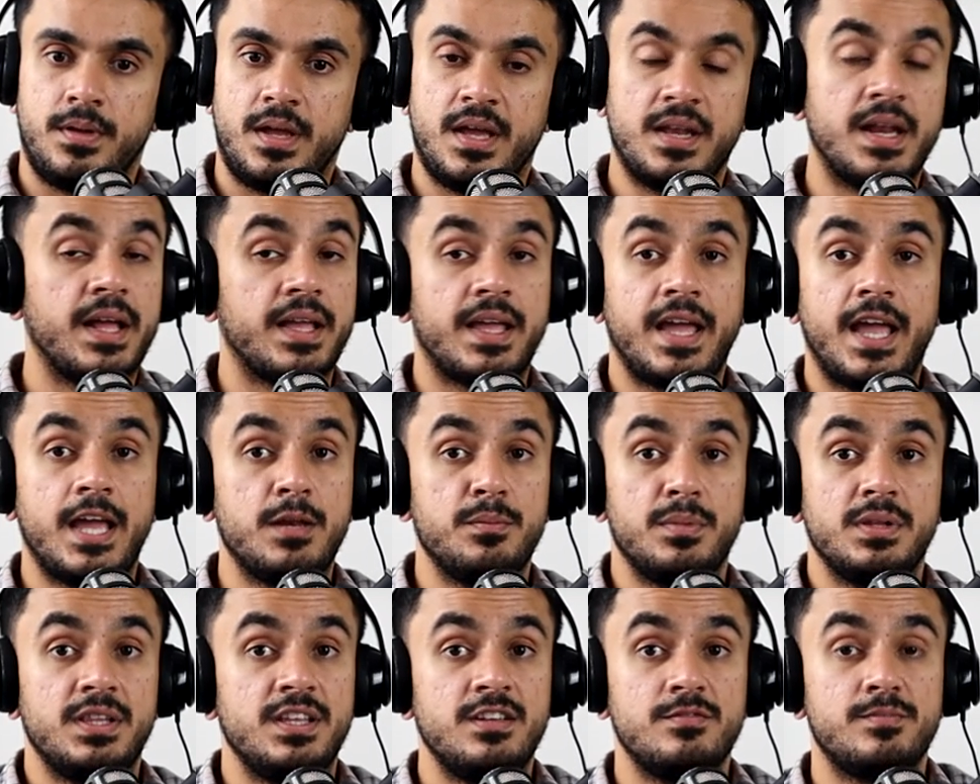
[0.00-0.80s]
And I
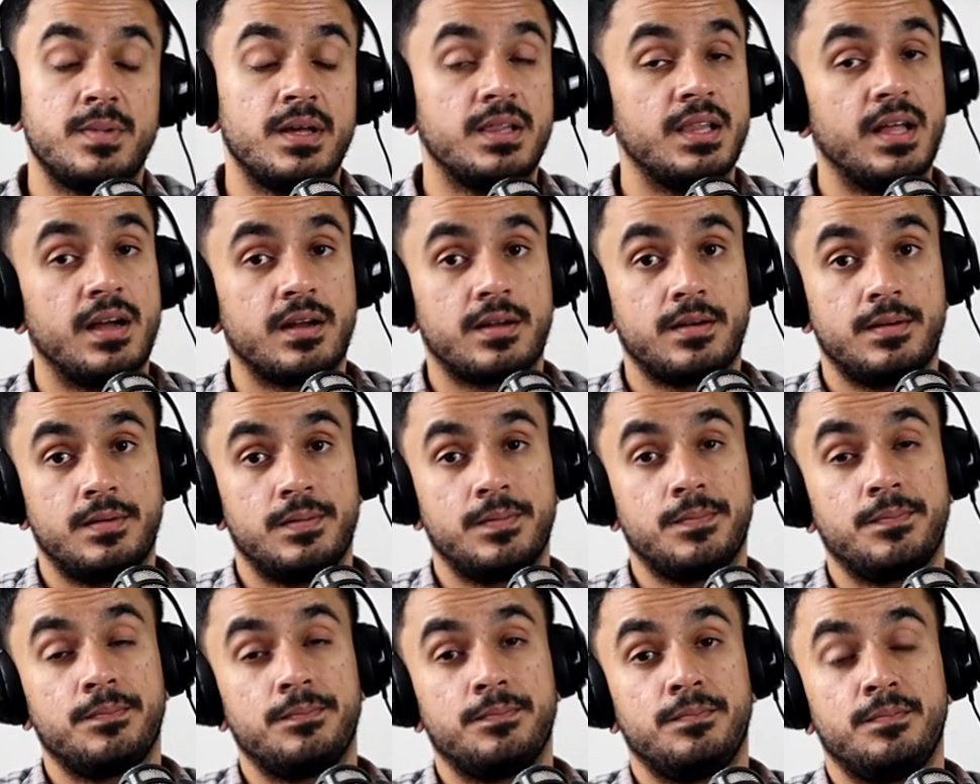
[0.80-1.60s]
can't believe my luck
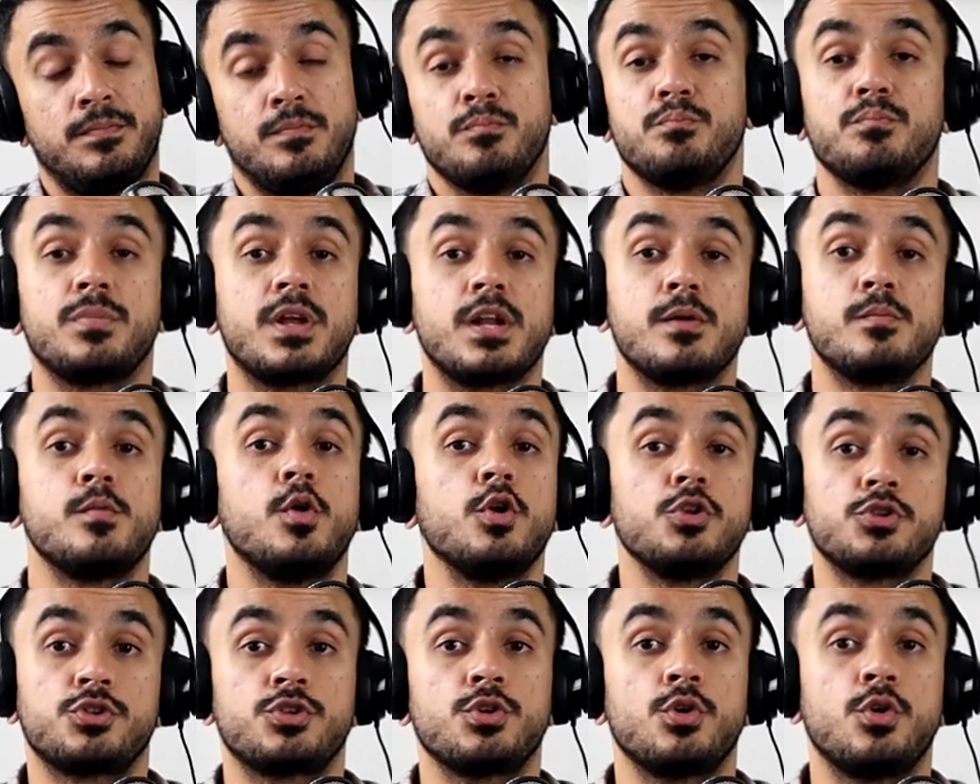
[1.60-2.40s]
but I'm
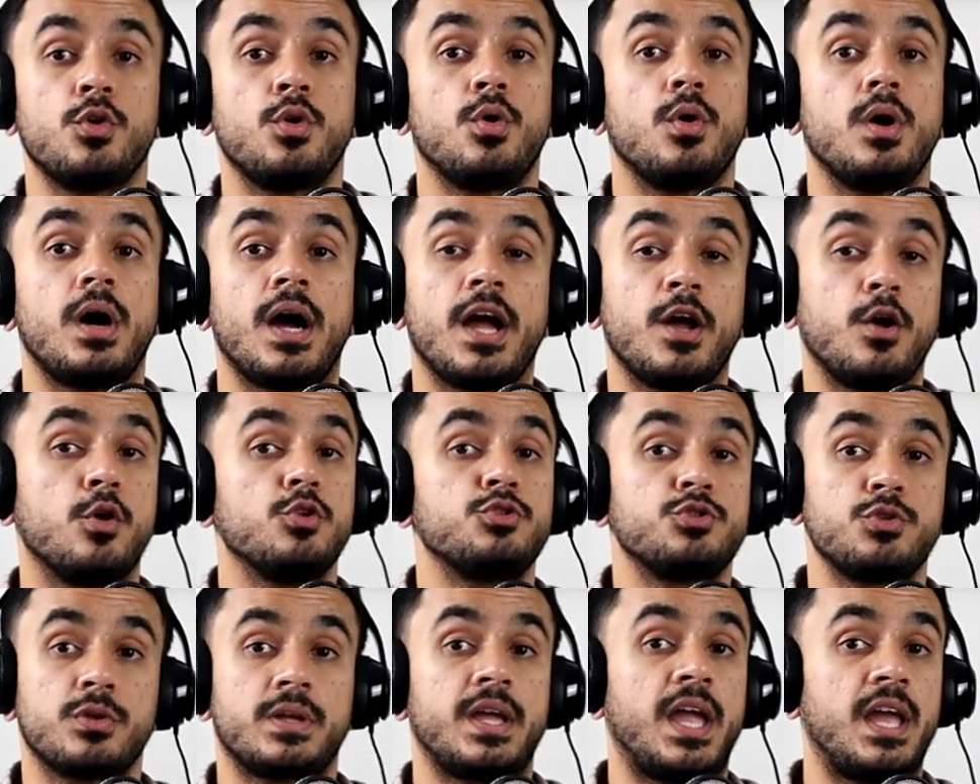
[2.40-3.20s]
also I
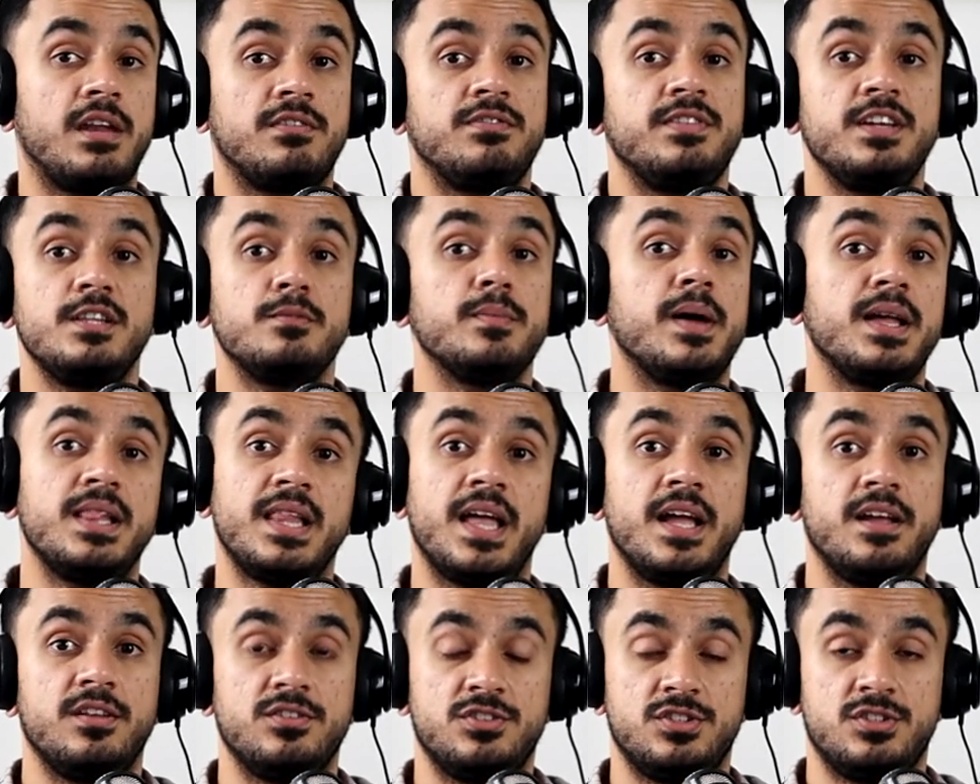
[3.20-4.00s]
also can't feel my
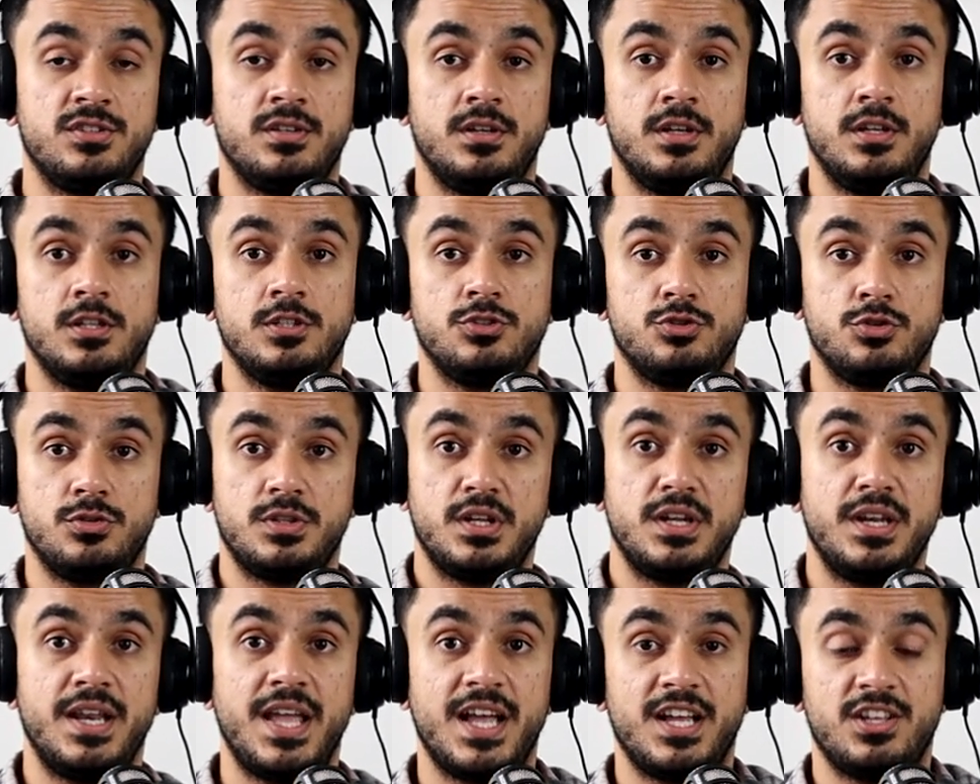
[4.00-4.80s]
legs. So
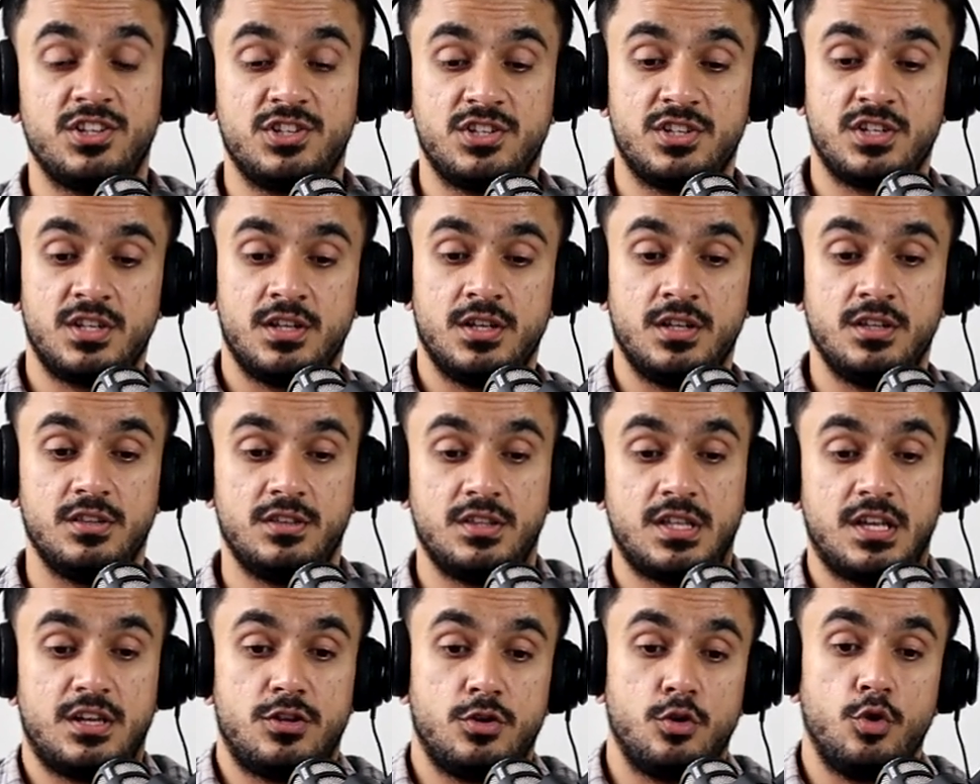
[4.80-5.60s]
the next
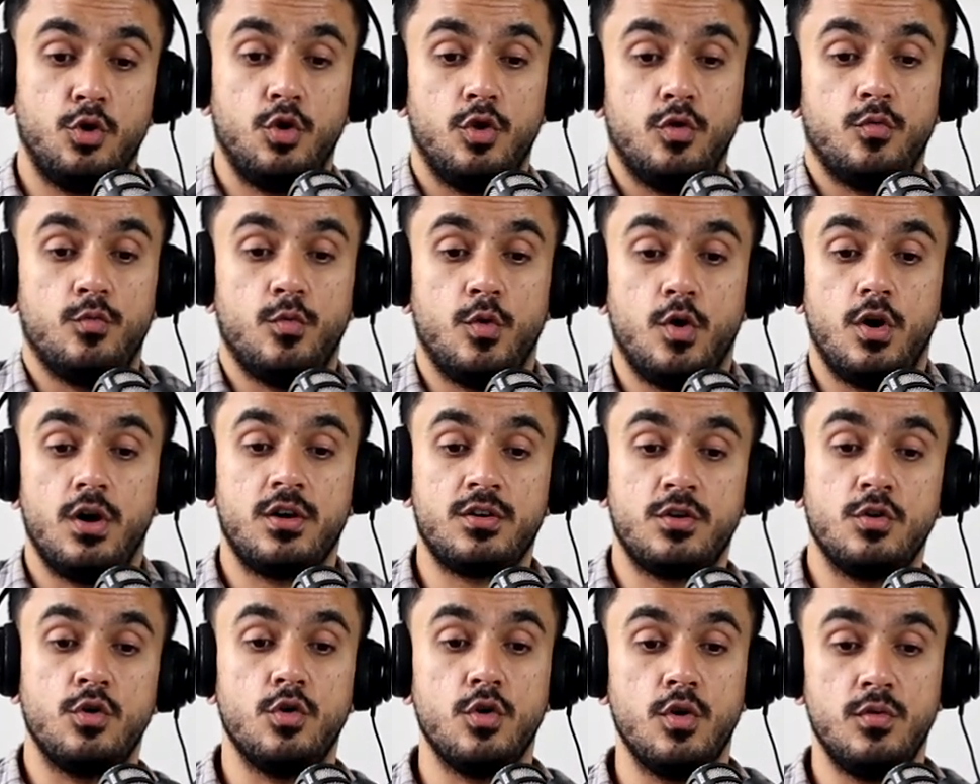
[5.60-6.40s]
that whole
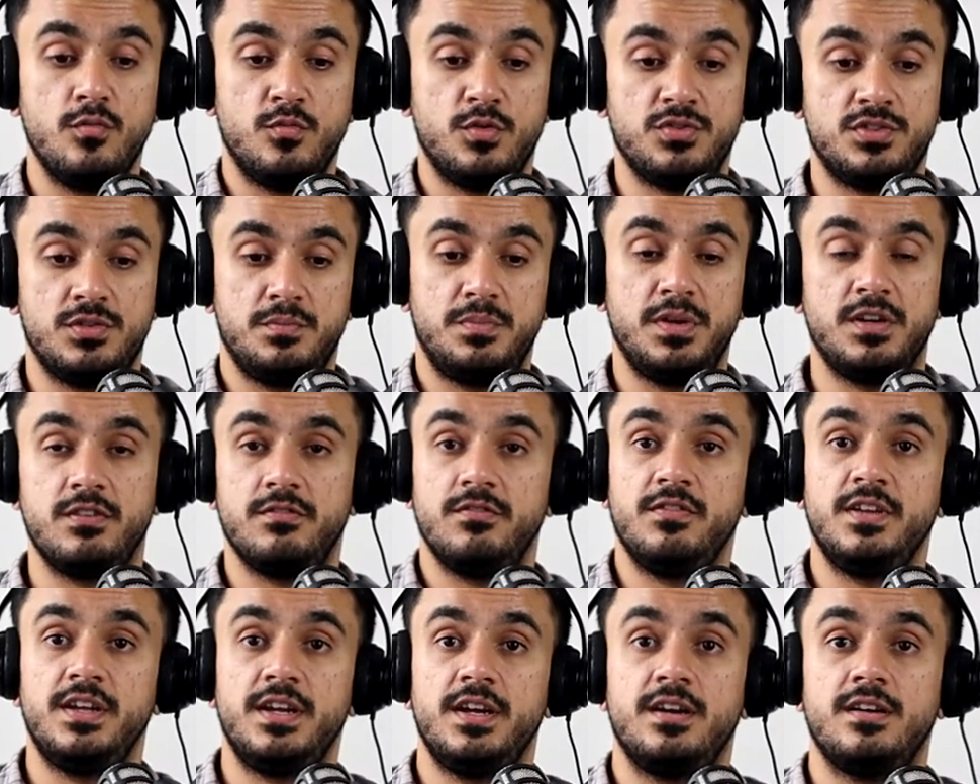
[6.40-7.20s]
walk home was a
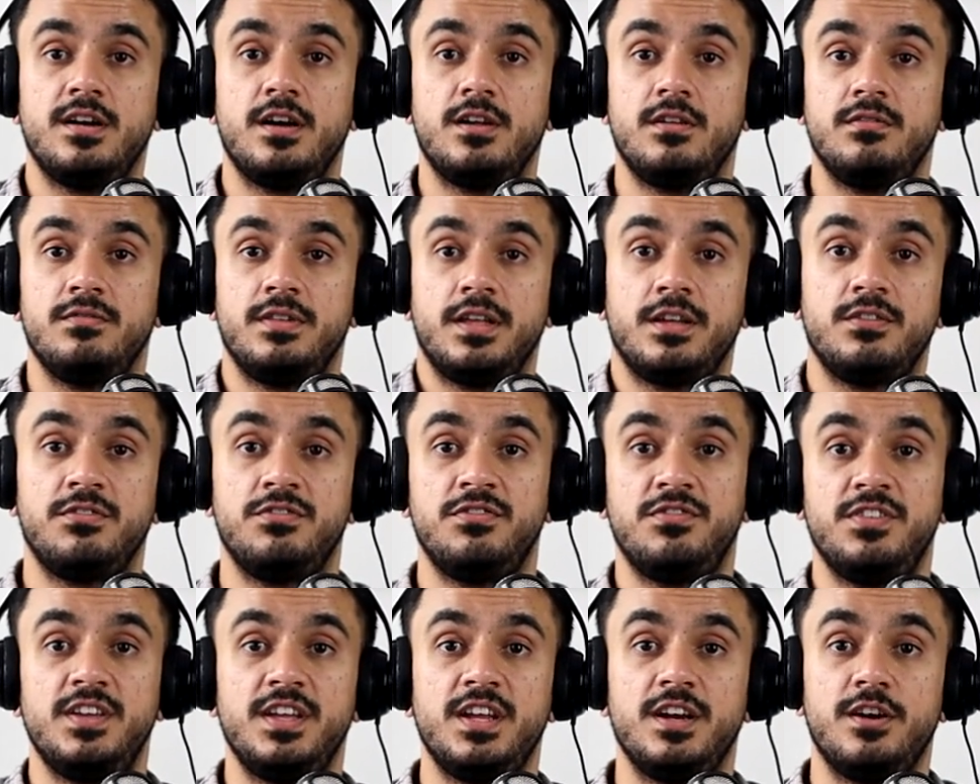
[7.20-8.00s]
bit weird out of like
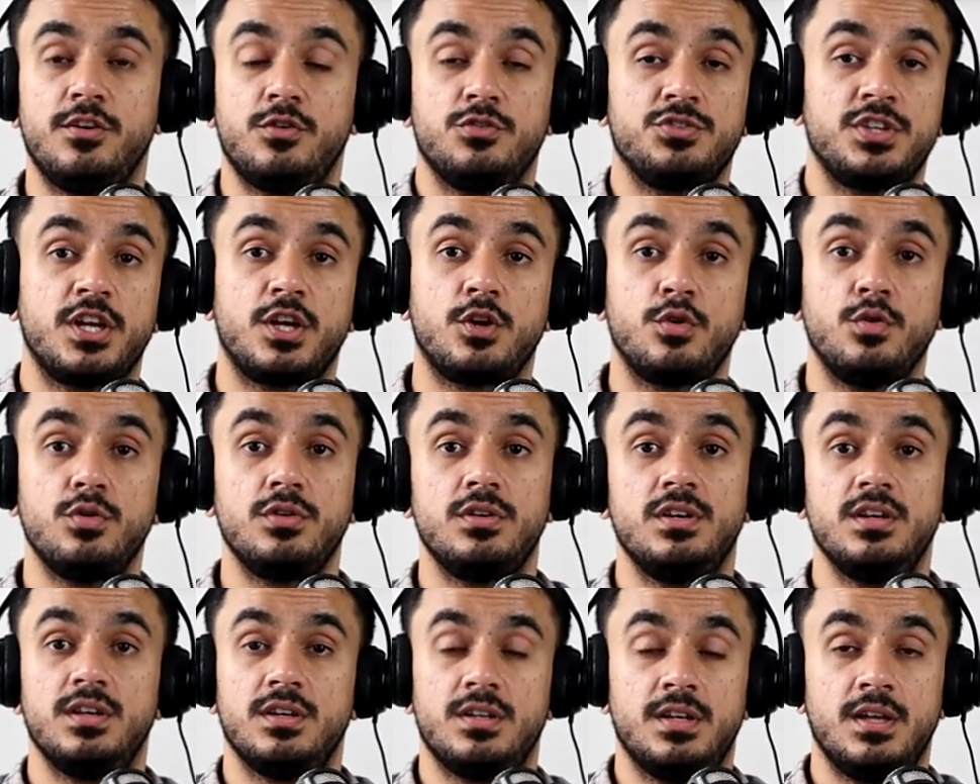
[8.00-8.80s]
fear because I
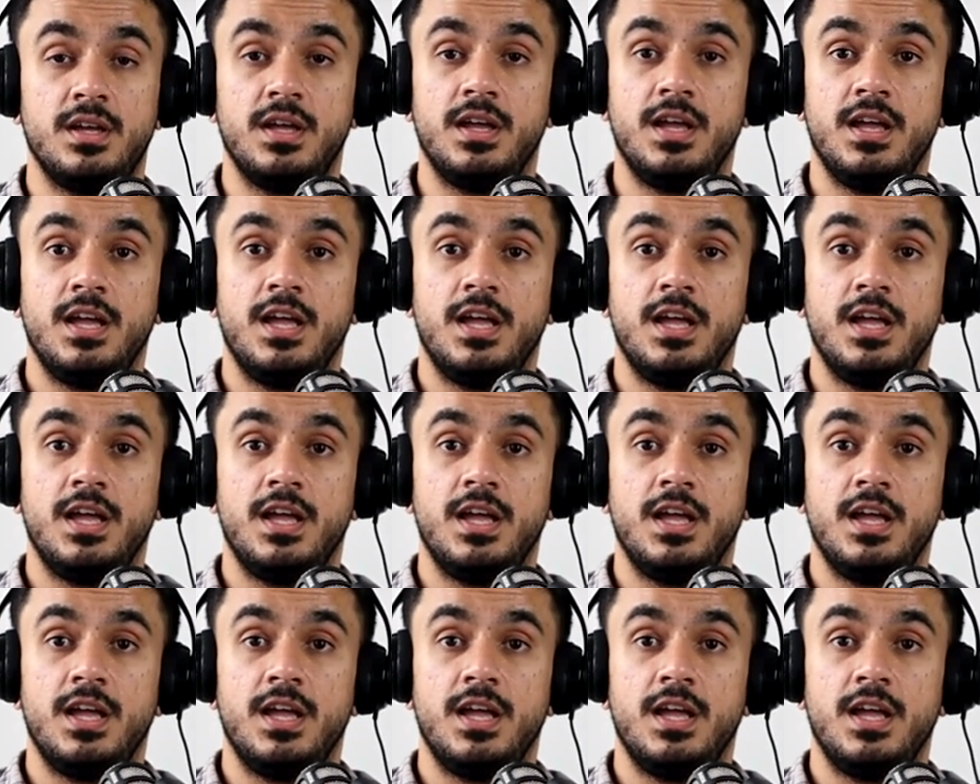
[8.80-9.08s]
couldn't.